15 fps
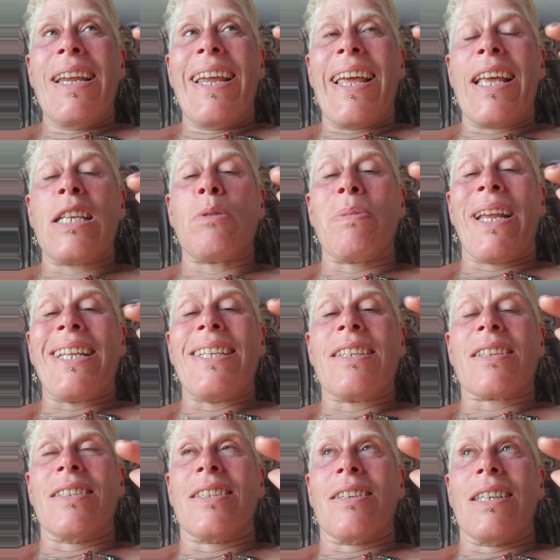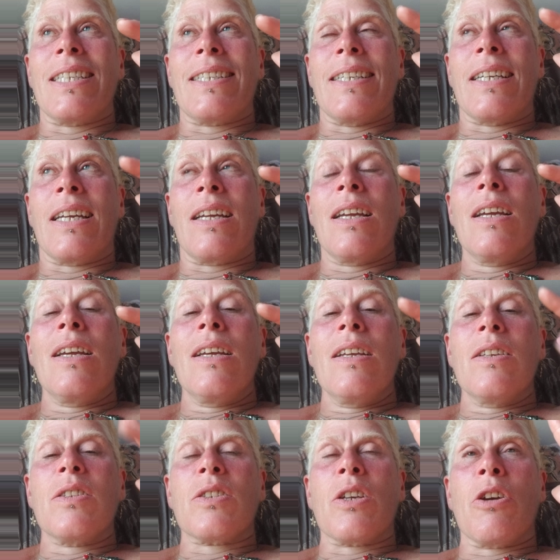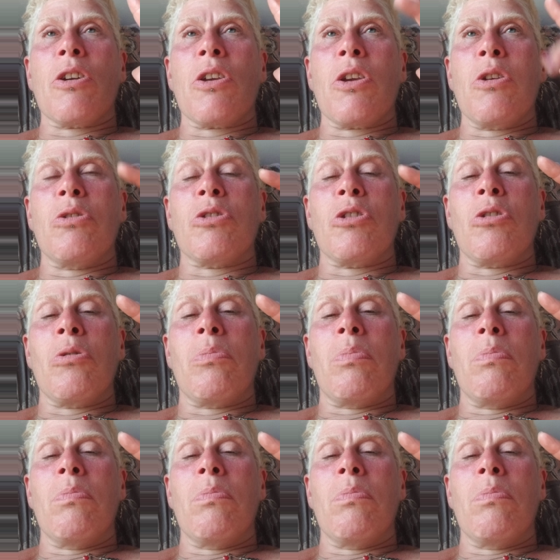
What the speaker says: explain this concisely. So you